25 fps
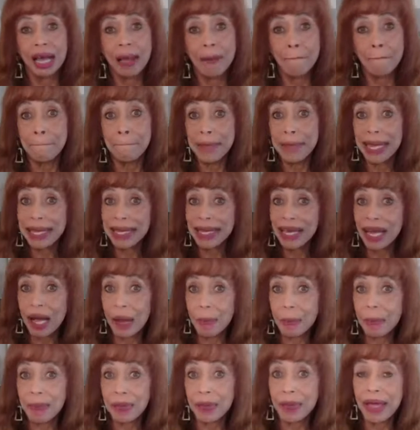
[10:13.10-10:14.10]

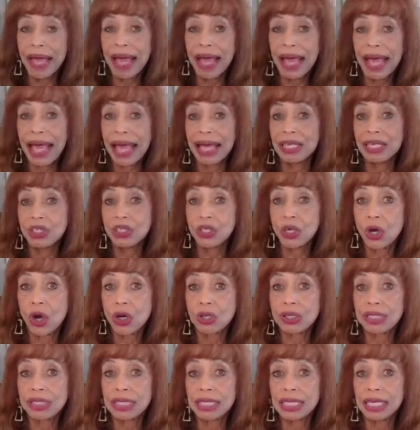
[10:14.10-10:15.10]
makeup and
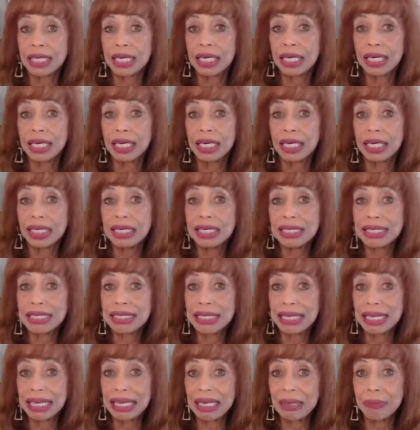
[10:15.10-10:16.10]
toxic
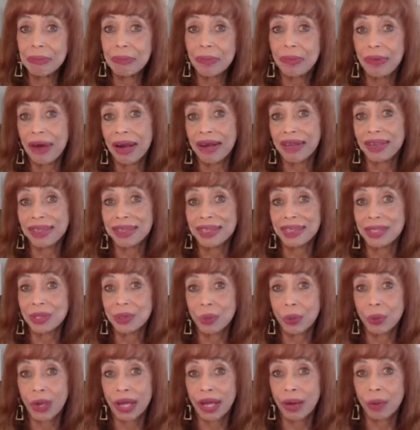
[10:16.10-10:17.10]
skin products
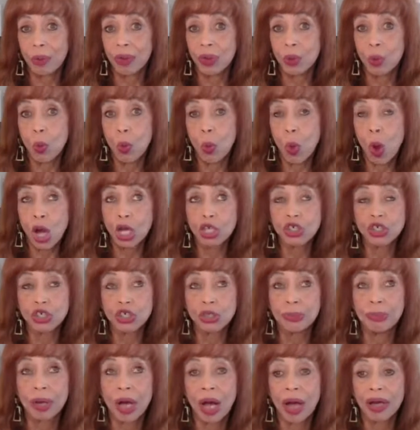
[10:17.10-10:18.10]
as well. We wash
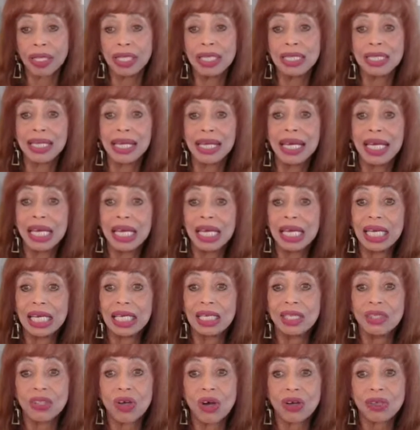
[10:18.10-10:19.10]
our bodies
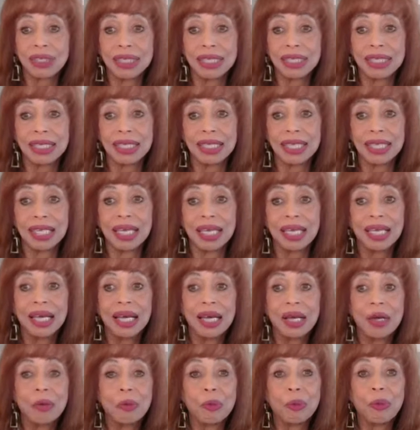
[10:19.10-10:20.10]
in toxicity
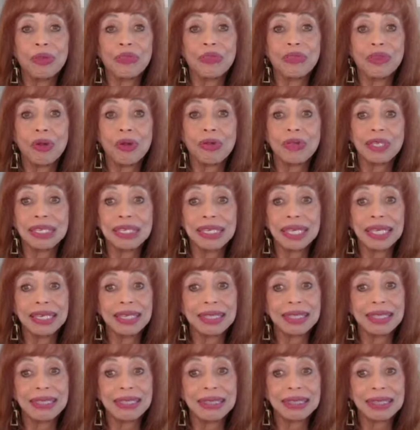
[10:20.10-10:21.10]
with all the
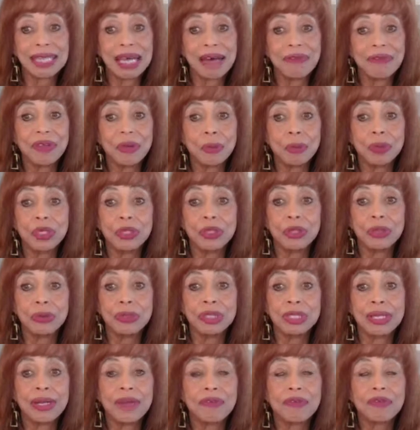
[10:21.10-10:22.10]
skin stuff that we
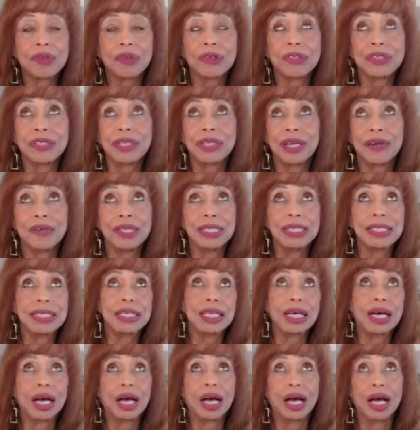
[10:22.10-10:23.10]
use. And of course, there is
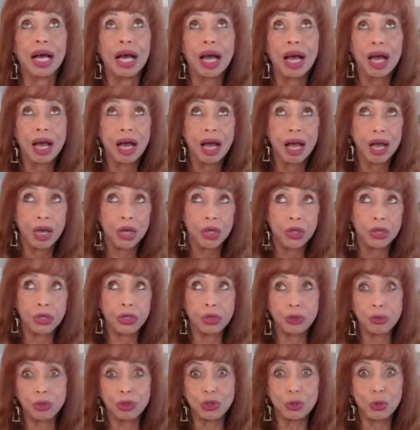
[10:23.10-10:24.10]
the
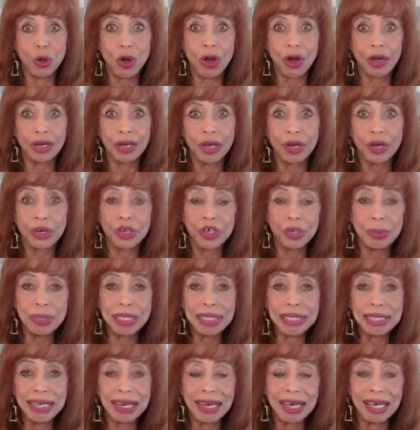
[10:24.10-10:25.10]
huge one,
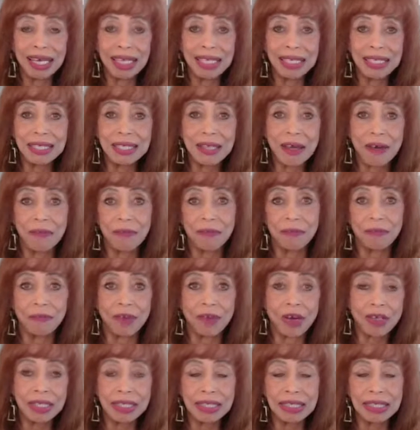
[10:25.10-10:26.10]
herbicides,
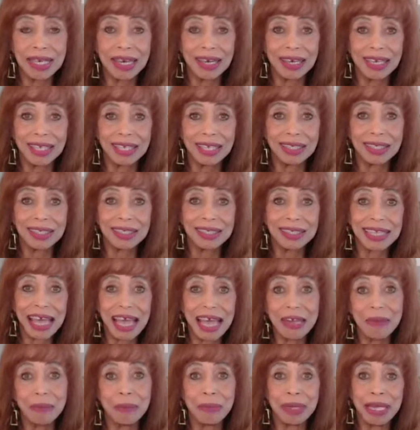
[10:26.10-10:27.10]
fungicides,
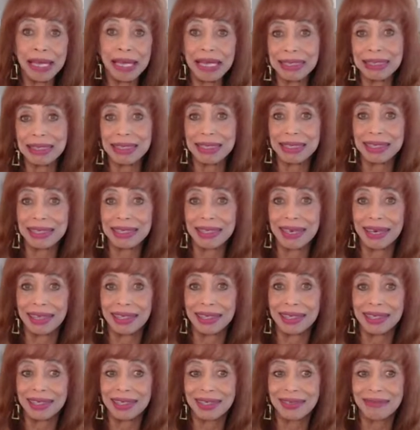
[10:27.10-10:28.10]
and
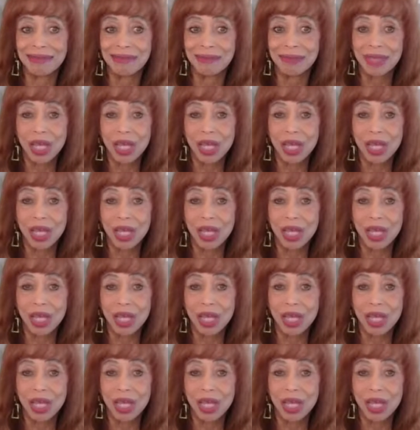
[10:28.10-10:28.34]
pesticides.